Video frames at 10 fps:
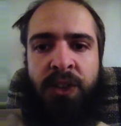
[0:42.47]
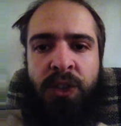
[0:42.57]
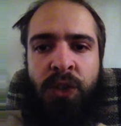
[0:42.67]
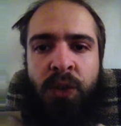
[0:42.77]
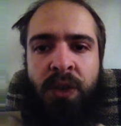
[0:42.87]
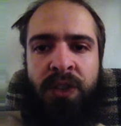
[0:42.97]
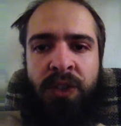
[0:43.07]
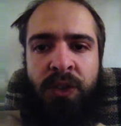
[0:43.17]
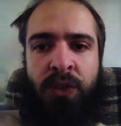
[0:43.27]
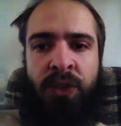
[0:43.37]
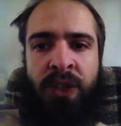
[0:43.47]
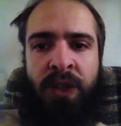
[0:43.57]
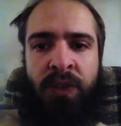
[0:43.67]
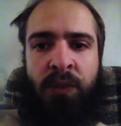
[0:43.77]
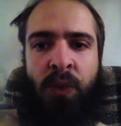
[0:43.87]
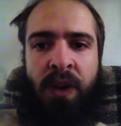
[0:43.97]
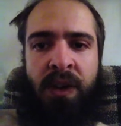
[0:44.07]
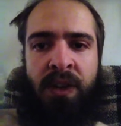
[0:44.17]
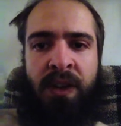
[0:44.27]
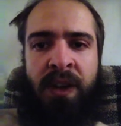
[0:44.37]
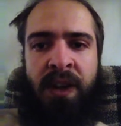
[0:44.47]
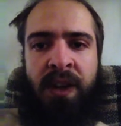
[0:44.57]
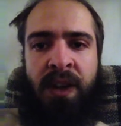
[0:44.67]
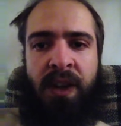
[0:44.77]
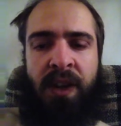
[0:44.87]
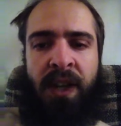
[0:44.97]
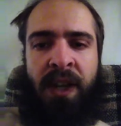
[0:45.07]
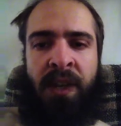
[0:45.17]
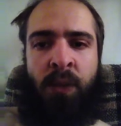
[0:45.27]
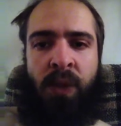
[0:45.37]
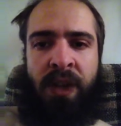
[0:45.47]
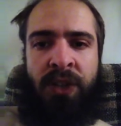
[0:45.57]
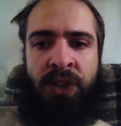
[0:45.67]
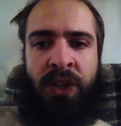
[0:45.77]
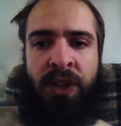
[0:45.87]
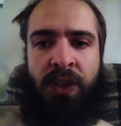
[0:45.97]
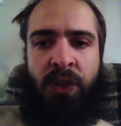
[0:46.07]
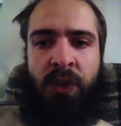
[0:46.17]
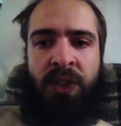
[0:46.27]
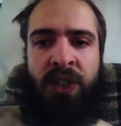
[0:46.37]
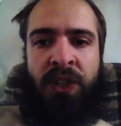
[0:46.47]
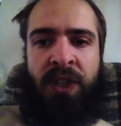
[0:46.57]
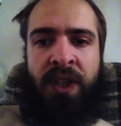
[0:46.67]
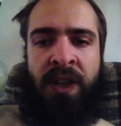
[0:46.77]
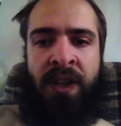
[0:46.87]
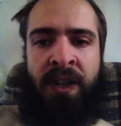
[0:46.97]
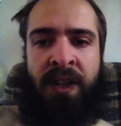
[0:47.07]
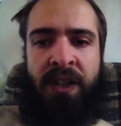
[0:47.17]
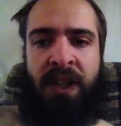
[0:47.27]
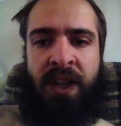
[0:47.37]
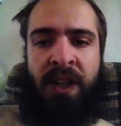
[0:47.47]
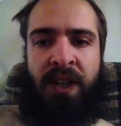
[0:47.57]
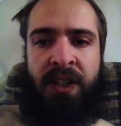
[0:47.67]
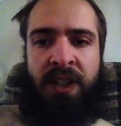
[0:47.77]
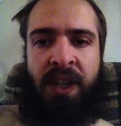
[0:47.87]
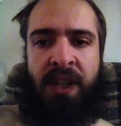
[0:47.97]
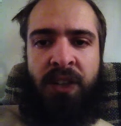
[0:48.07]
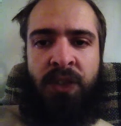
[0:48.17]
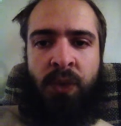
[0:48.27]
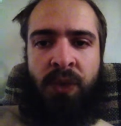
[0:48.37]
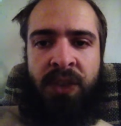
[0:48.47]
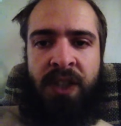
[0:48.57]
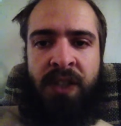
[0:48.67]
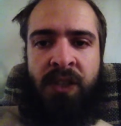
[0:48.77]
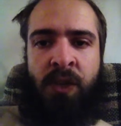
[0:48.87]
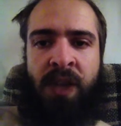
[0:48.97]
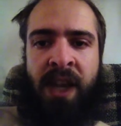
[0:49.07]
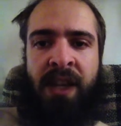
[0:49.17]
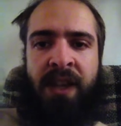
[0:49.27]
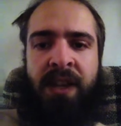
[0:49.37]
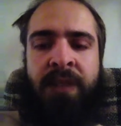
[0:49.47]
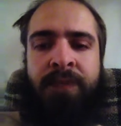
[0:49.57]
to a solution of water in which your silicon dioxide source is located.